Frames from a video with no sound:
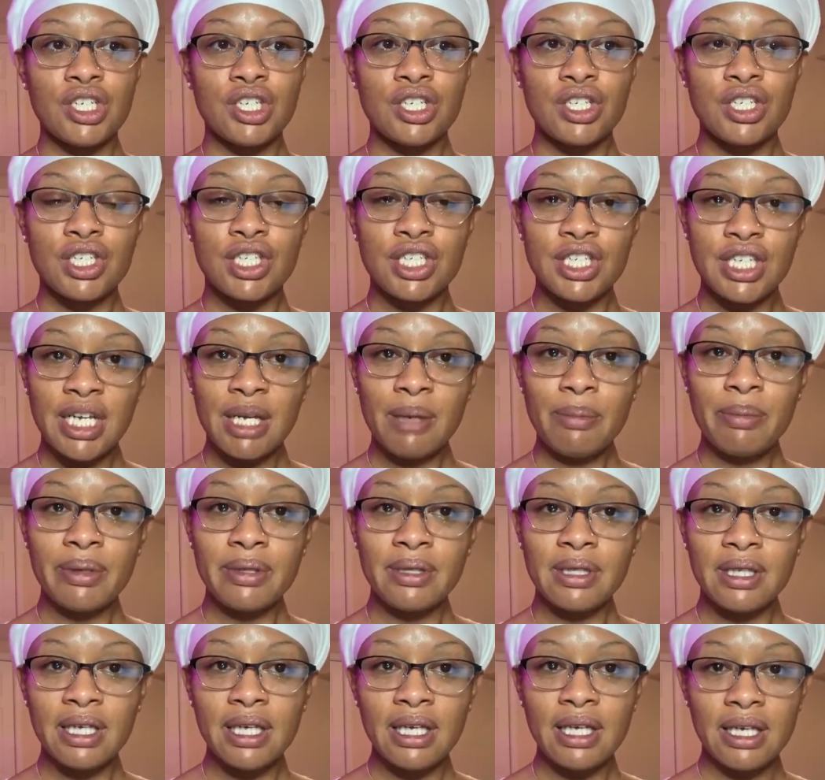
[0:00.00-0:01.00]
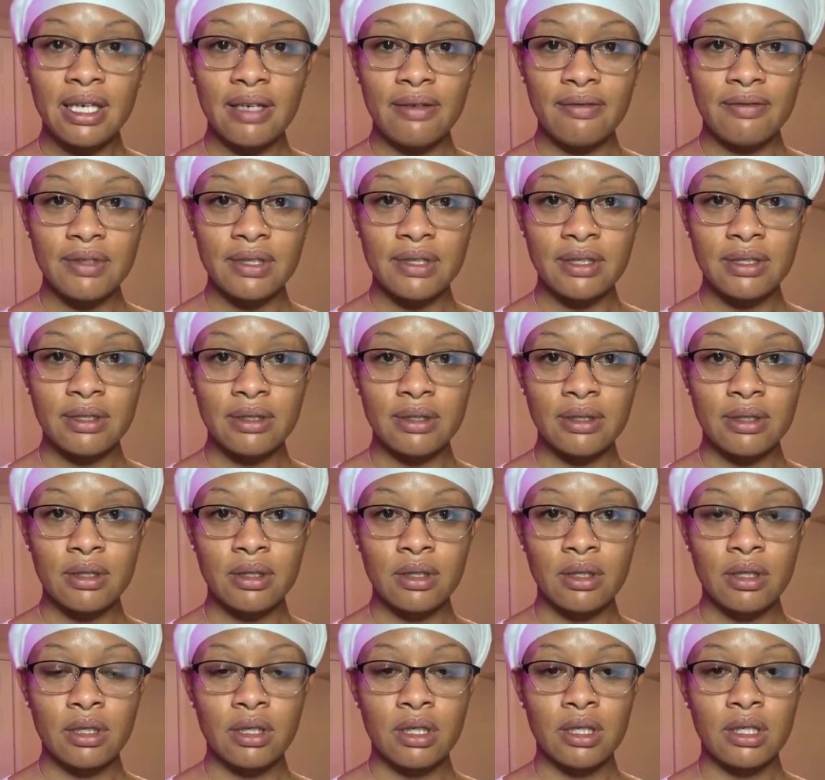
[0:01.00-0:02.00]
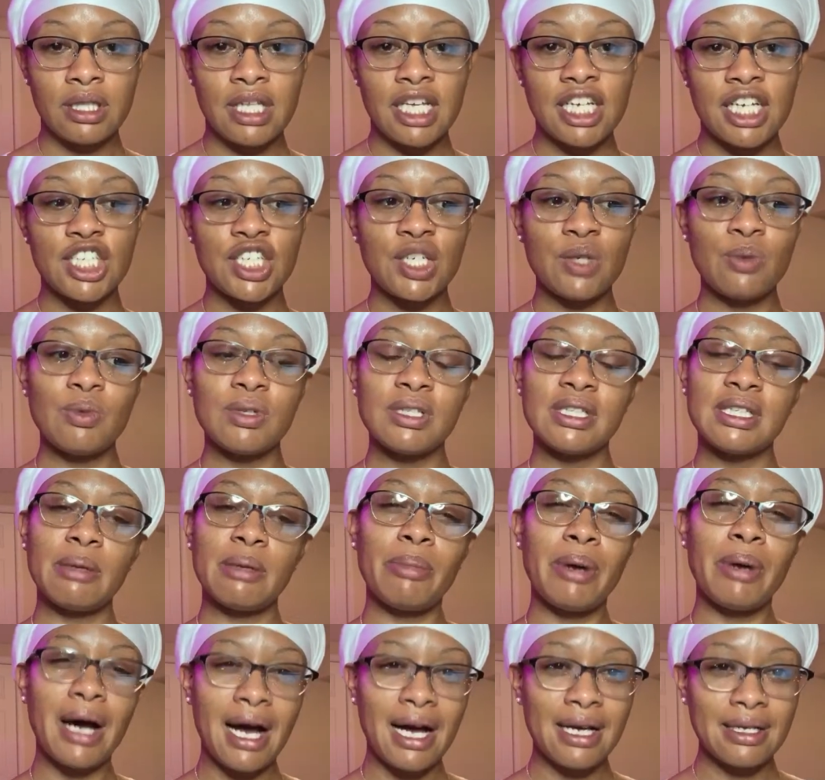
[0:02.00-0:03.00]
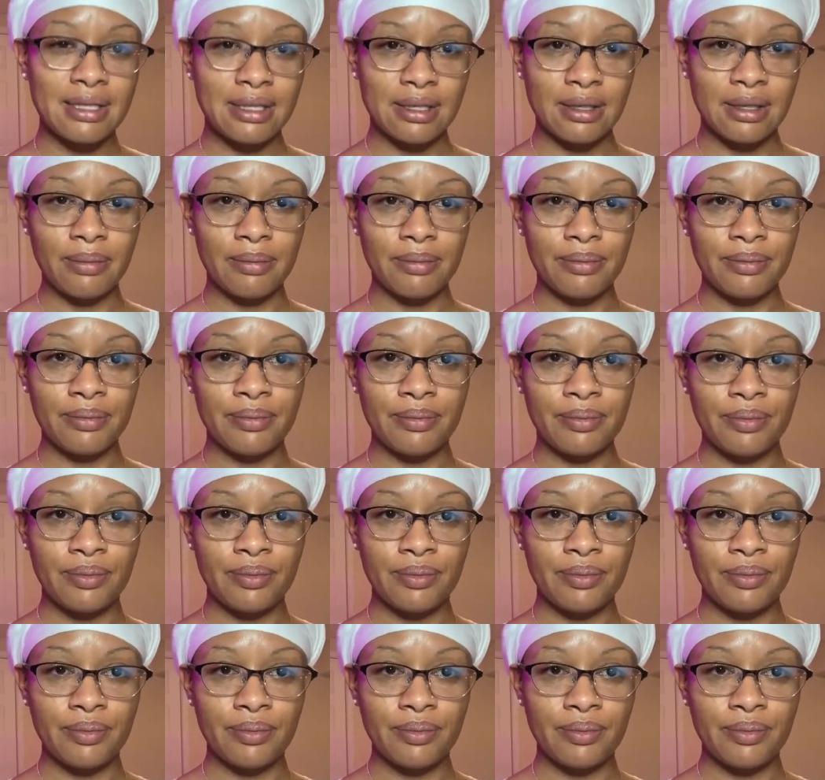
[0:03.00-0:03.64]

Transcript: she believed that she was a possum,